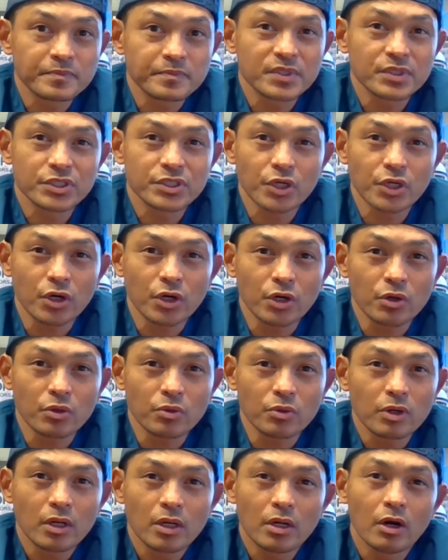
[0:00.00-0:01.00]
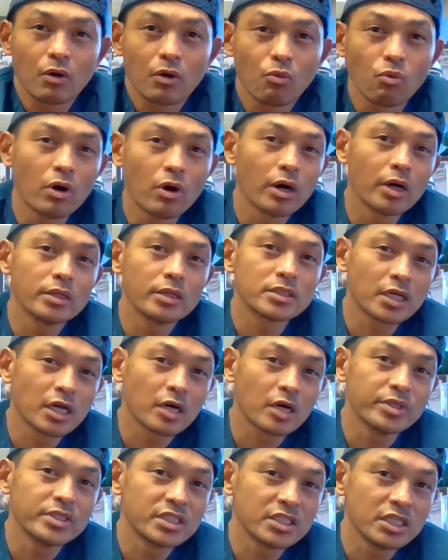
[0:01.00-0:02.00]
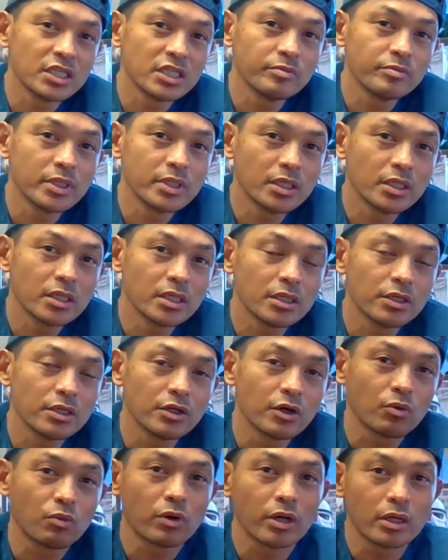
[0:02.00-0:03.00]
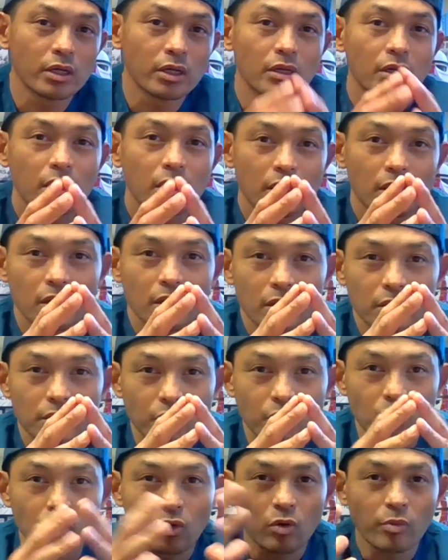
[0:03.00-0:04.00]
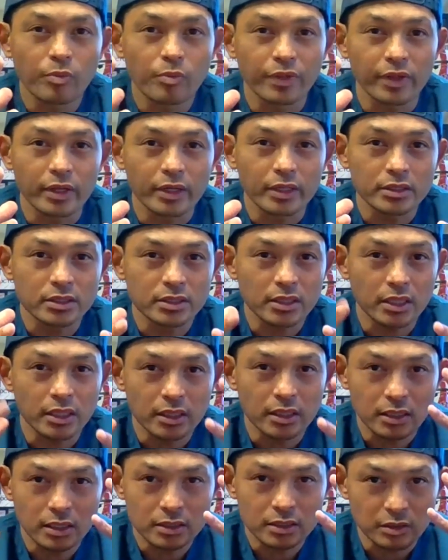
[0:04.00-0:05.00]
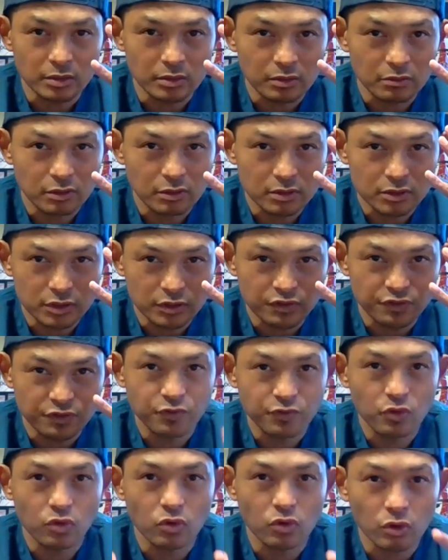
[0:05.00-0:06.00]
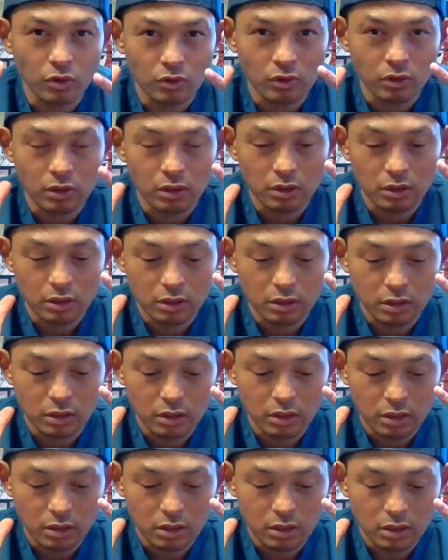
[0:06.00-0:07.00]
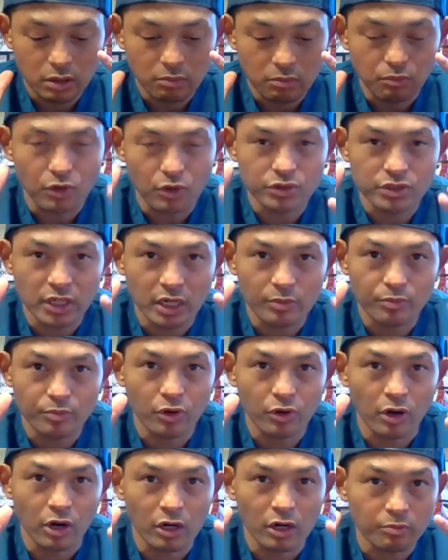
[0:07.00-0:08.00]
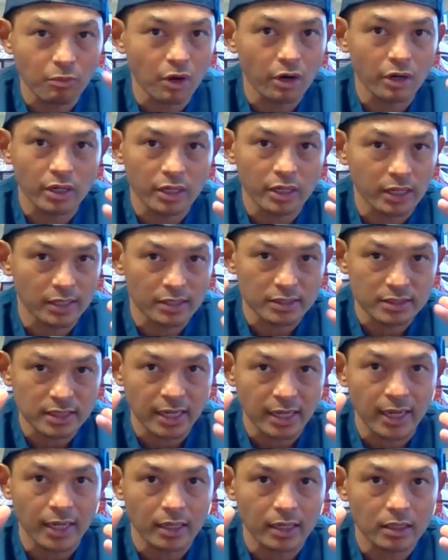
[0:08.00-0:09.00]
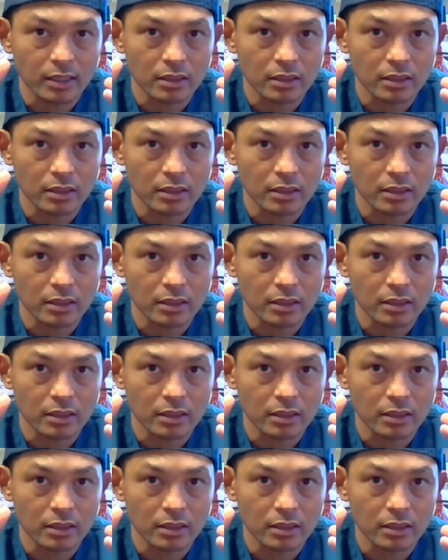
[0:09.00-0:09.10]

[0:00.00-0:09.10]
So one to come and see me, you know, one the whole thing is like it's a it's a full multi-pronged marketing attack.